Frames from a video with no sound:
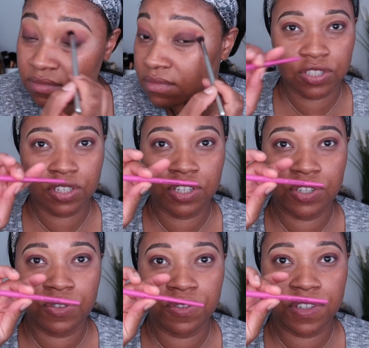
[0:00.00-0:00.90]
Just gonna
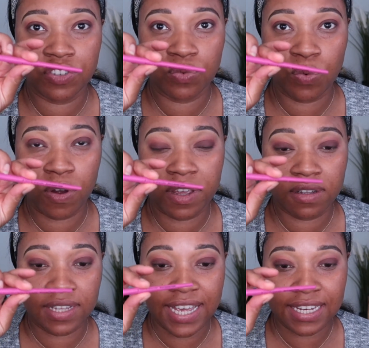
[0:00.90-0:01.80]
use this
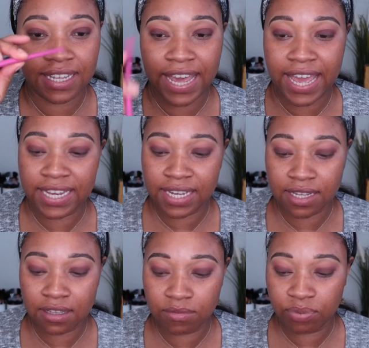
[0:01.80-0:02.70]
Royal and Land
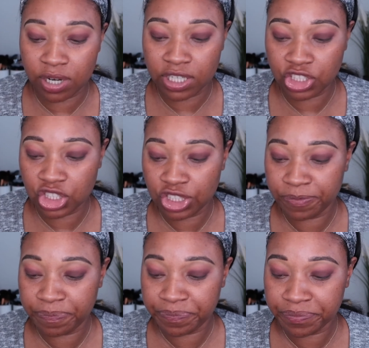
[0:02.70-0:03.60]
Nickel brush
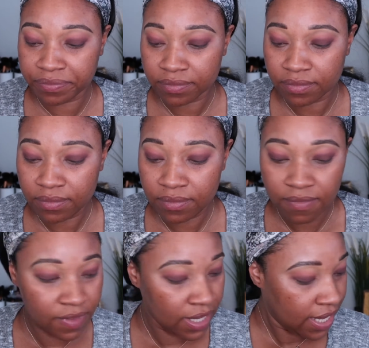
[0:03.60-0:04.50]

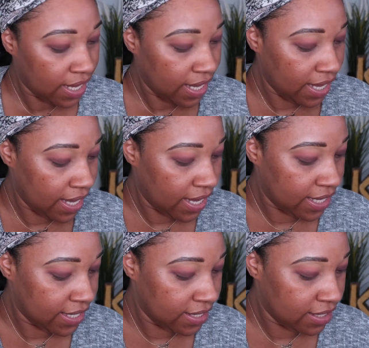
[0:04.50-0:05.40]

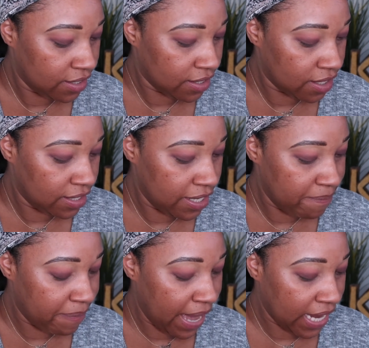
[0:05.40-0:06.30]
and
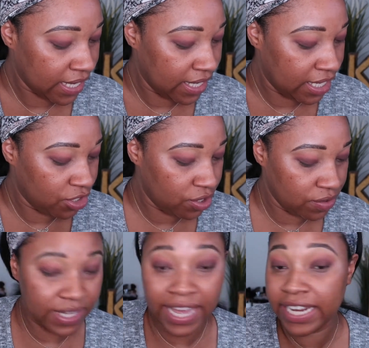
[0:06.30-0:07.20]
dip back into
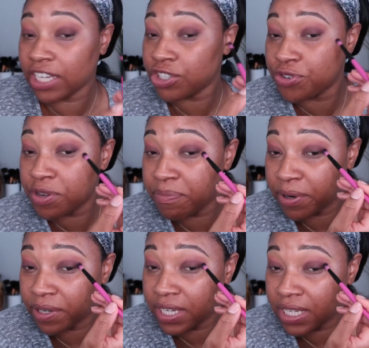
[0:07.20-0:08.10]
the Extreme
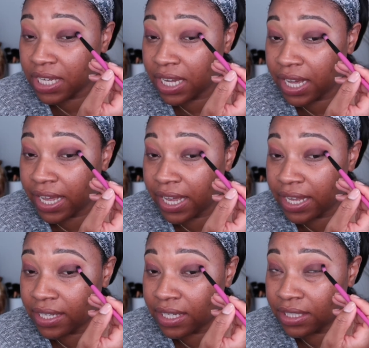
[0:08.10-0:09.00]
Burgundy
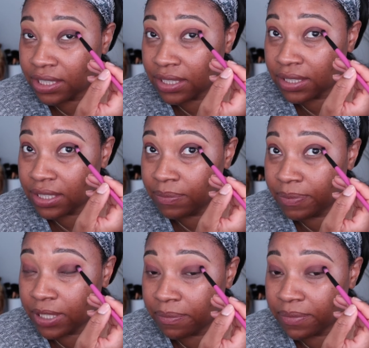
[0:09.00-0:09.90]
and just
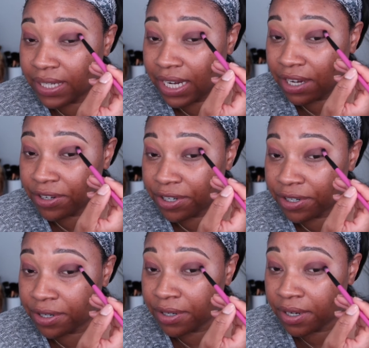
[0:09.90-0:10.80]
deepen up the
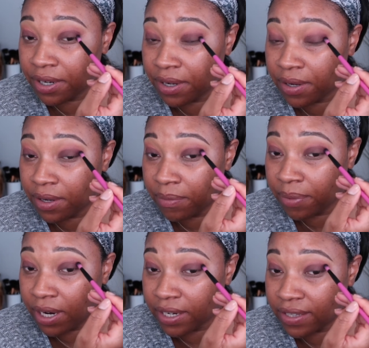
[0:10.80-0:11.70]
outer
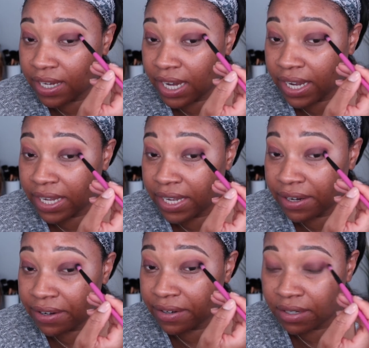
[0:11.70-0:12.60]
part of the eye
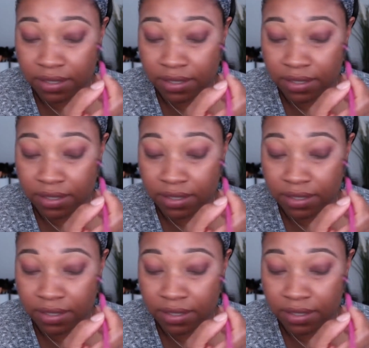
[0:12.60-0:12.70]
here.